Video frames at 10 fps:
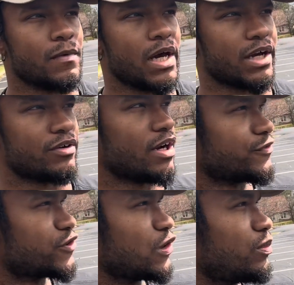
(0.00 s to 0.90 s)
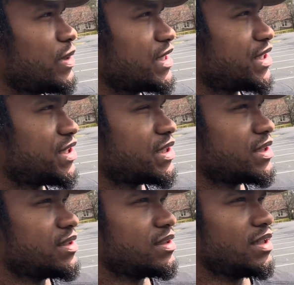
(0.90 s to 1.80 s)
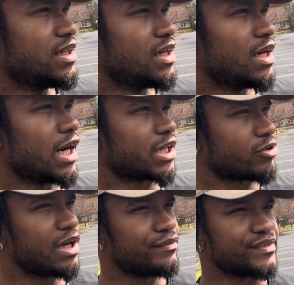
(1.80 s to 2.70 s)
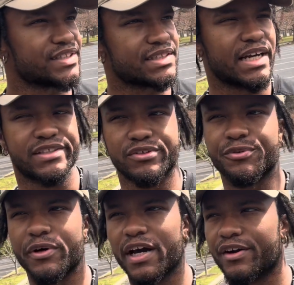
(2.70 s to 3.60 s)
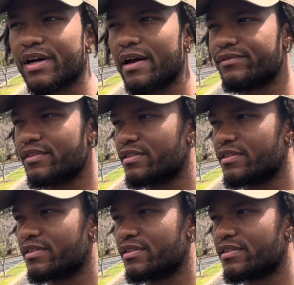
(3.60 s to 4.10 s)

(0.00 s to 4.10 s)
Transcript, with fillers: I crave so much. I crave a sight to where I don't have to